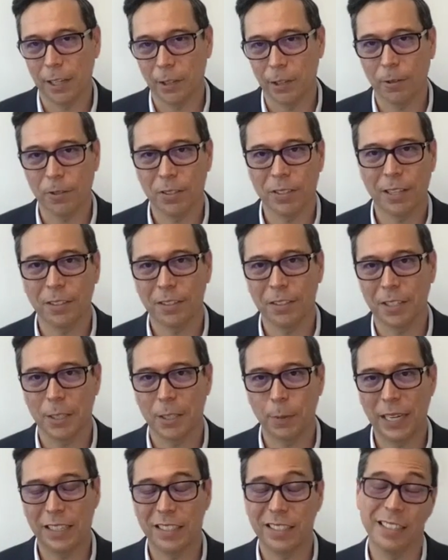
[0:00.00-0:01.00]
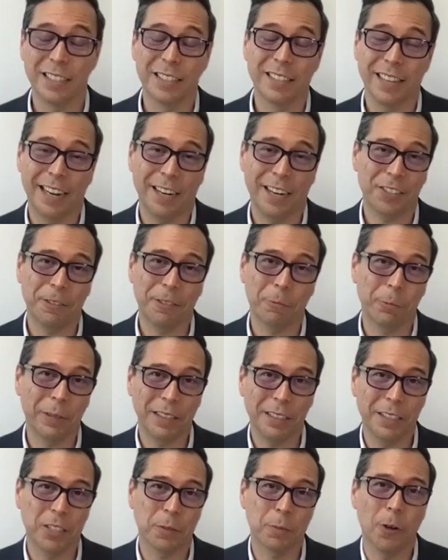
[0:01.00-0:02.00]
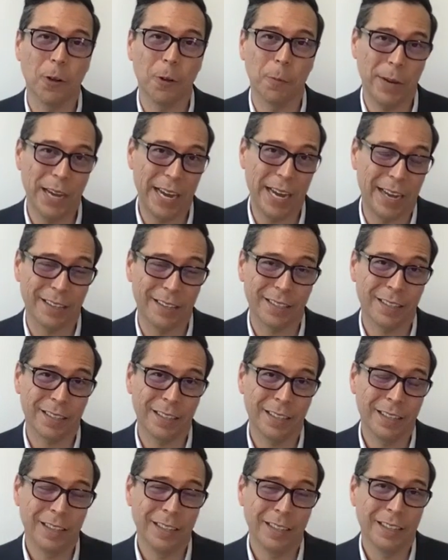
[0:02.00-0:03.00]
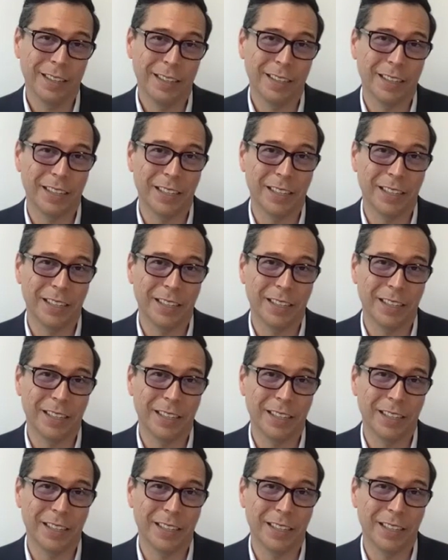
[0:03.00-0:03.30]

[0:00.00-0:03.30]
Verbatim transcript: grow cells in space is actually really small mass, right.